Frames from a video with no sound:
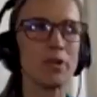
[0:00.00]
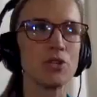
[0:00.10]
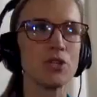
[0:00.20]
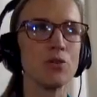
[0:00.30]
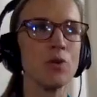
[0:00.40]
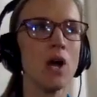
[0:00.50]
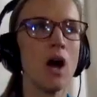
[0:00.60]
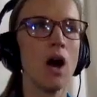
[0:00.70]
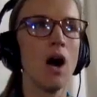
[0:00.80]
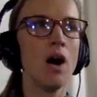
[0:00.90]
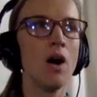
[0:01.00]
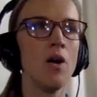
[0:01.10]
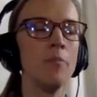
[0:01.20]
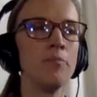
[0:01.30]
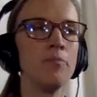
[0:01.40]
too.
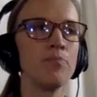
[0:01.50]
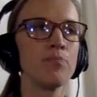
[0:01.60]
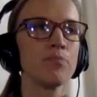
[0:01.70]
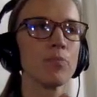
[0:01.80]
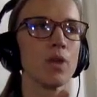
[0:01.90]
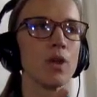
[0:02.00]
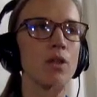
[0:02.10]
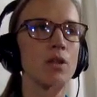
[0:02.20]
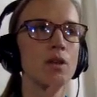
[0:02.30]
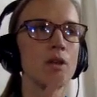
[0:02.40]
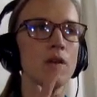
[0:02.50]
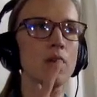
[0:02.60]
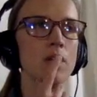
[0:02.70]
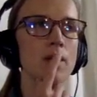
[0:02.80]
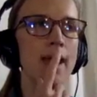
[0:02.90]
Um,
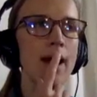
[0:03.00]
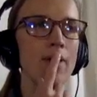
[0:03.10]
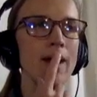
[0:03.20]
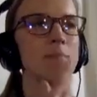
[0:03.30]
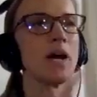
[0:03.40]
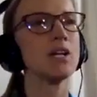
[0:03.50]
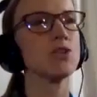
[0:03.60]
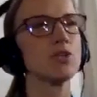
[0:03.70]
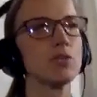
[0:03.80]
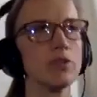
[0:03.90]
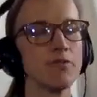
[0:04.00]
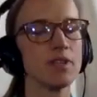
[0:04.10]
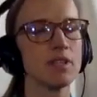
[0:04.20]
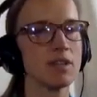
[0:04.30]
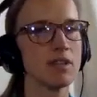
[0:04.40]
Now I'm not sure if
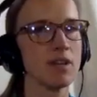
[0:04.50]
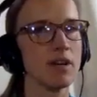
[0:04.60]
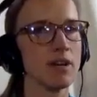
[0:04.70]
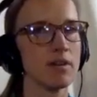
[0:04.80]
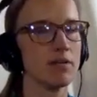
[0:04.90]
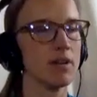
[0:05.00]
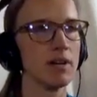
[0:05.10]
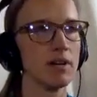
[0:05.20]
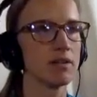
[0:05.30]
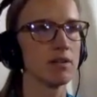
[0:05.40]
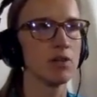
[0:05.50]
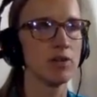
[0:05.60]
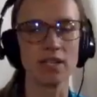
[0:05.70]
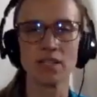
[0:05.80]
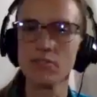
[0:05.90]
this is a
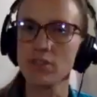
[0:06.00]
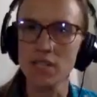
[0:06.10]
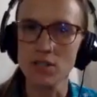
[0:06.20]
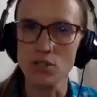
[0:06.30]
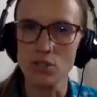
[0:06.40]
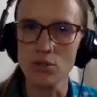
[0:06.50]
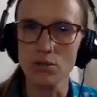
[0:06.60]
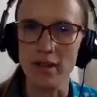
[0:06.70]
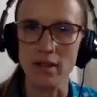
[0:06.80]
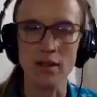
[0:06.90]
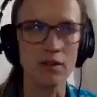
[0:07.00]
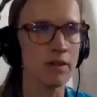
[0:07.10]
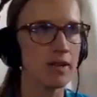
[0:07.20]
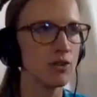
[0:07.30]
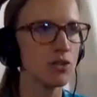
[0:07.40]
connectivity issue, like
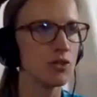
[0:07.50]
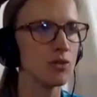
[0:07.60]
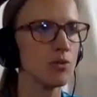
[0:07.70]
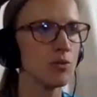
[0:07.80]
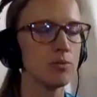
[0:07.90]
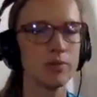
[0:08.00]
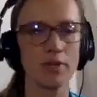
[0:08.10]
internet issue,